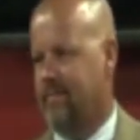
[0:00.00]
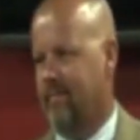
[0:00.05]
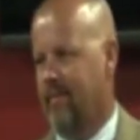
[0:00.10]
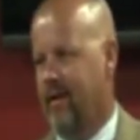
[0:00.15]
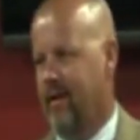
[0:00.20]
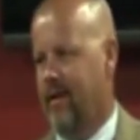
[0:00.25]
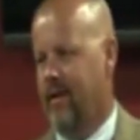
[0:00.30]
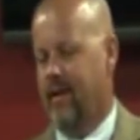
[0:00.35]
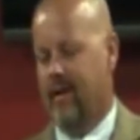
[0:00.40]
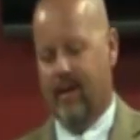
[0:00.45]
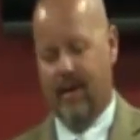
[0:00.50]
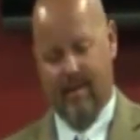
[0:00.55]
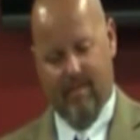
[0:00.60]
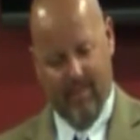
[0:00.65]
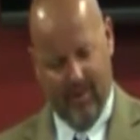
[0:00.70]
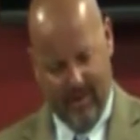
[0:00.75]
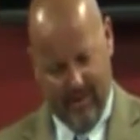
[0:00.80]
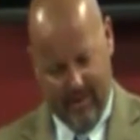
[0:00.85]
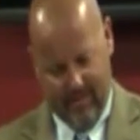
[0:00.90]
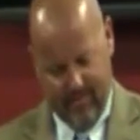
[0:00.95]
That's right.
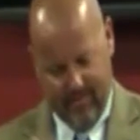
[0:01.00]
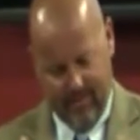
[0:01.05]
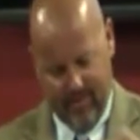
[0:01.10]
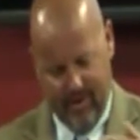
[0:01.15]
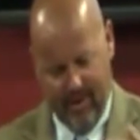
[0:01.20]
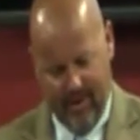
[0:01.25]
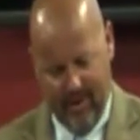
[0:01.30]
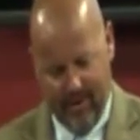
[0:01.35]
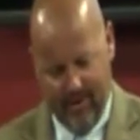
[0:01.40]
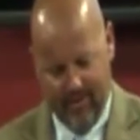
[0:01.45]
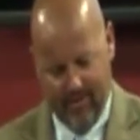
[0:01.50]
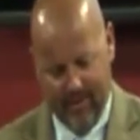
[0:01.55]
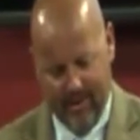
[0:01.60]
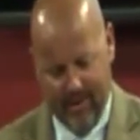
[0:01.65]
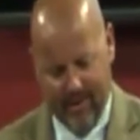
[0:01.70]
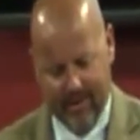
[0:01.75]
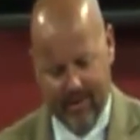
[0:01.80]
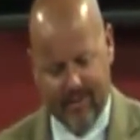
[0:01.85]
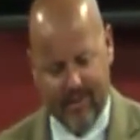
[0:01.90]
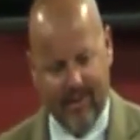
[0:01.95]
But everything on the
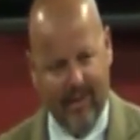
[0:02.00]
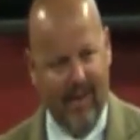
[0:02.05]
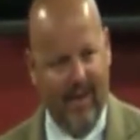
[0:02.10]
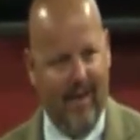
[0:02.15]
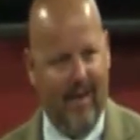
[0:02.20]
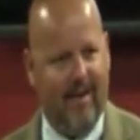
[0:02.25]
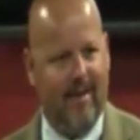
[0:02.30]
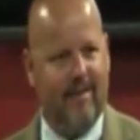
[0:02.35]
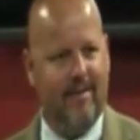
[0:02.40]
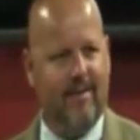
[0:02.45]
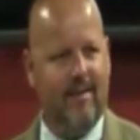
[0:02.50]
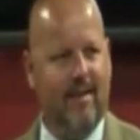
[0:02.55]
inside,